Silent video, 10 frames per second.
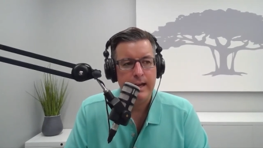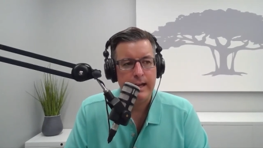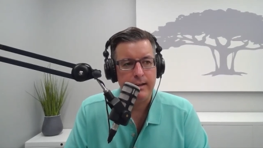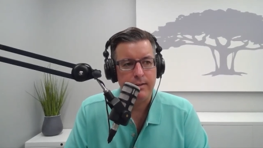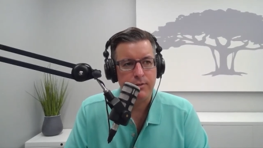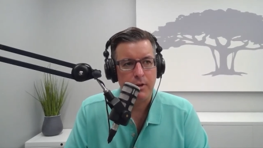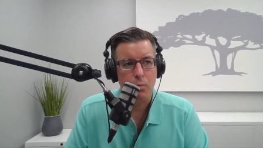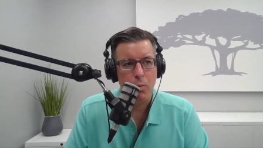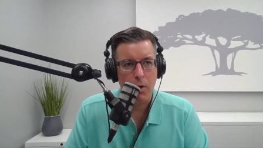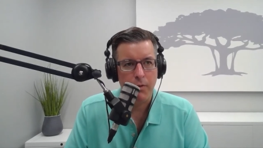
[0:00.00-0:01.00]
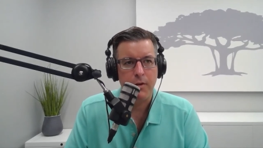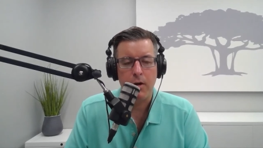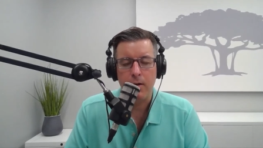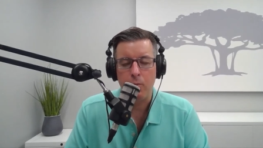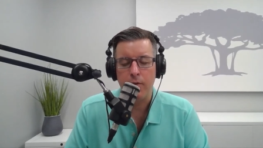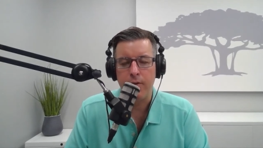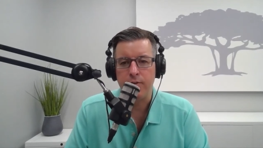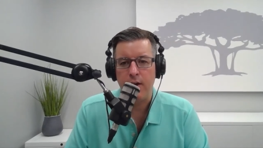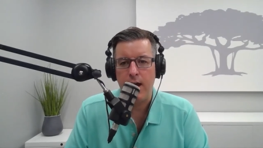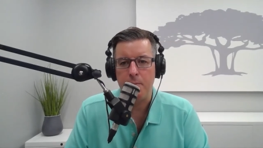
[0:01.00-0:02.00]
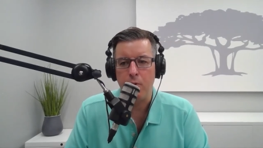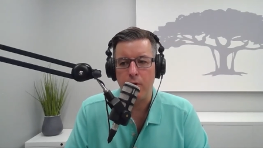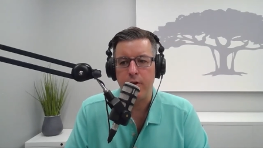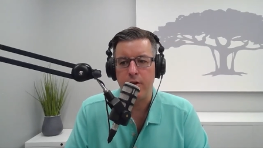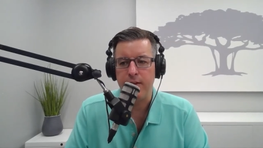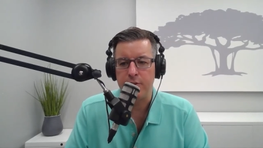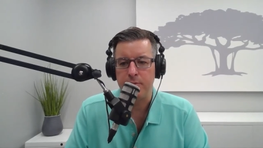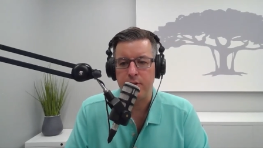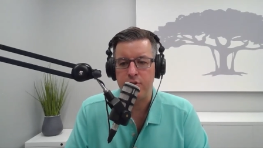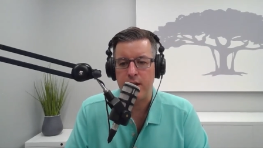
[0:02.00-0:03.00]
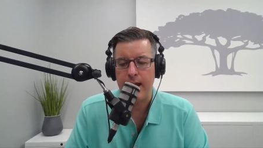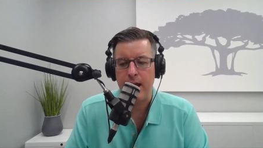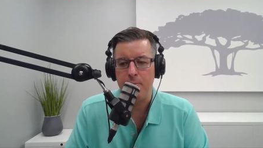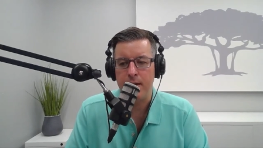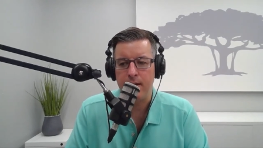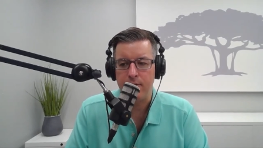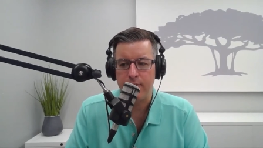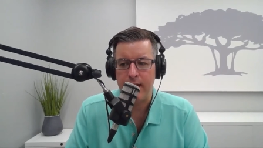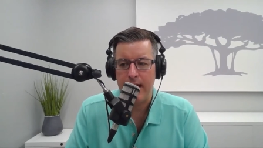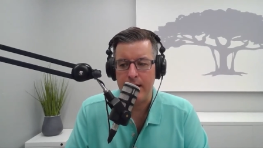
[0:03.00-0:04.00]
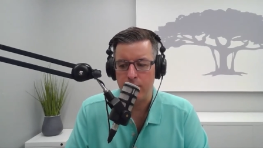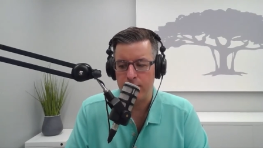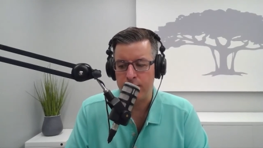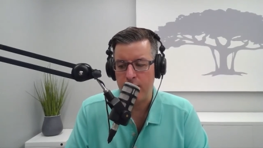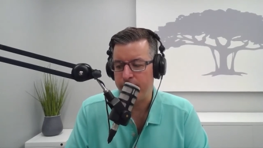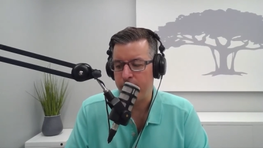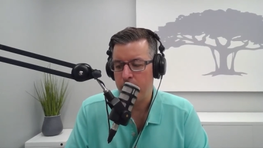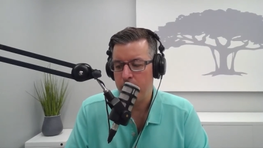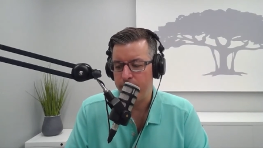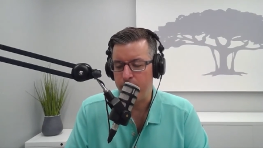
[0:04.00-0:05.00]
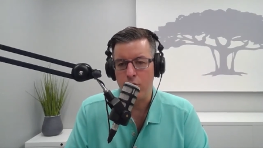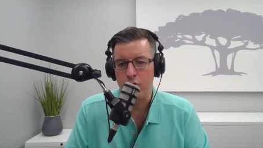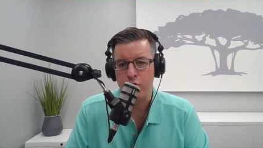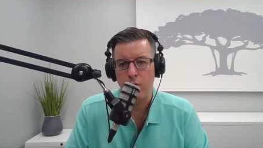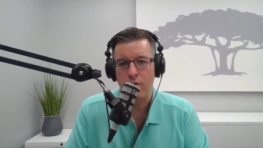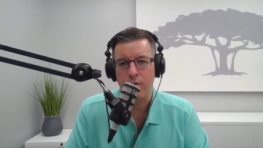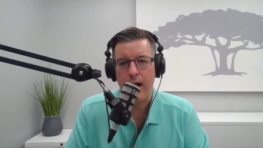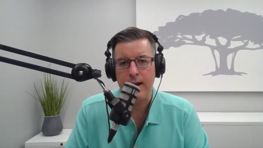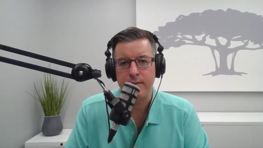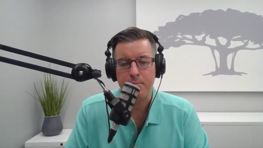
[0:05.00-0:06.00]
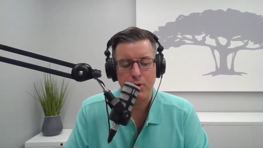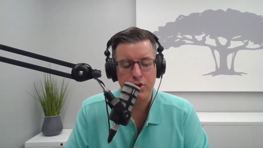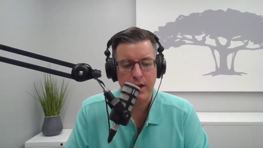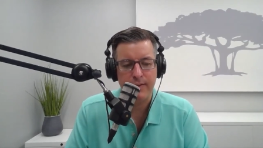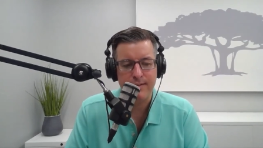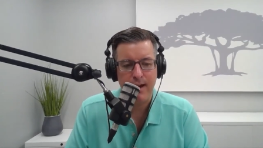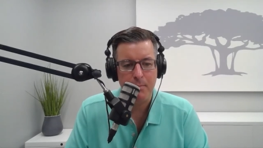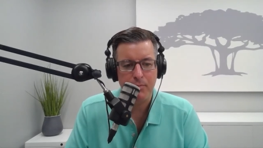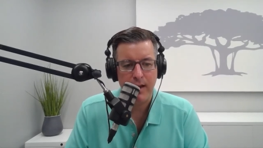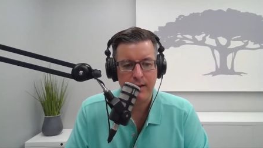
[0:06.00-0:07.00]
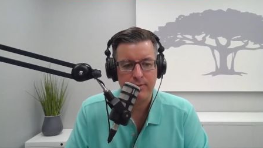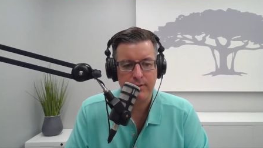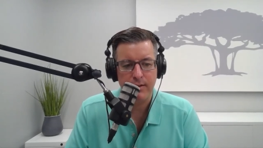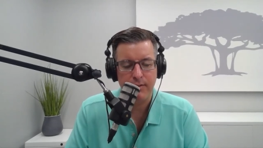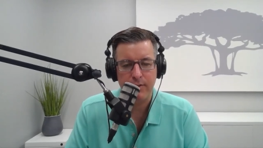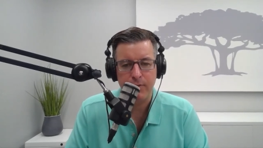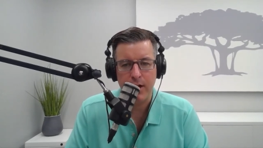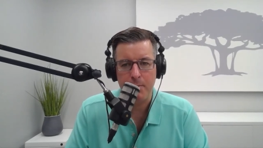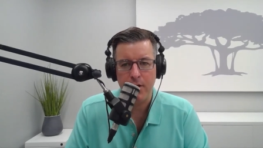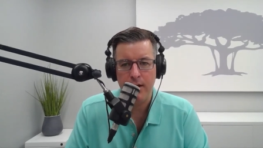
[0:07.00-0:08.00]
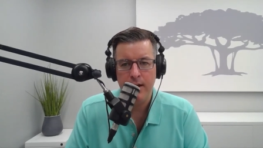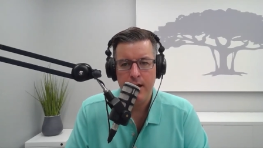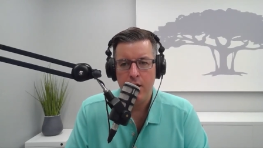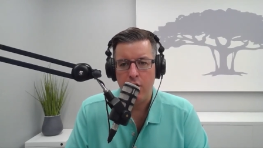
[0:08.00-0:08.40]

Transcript: It is uh, worth your worth your time, worth your investment to check out, because the guy knows his stuff for sure. So, guys, appreciate the time. Thanks, uh, thanks for coming on.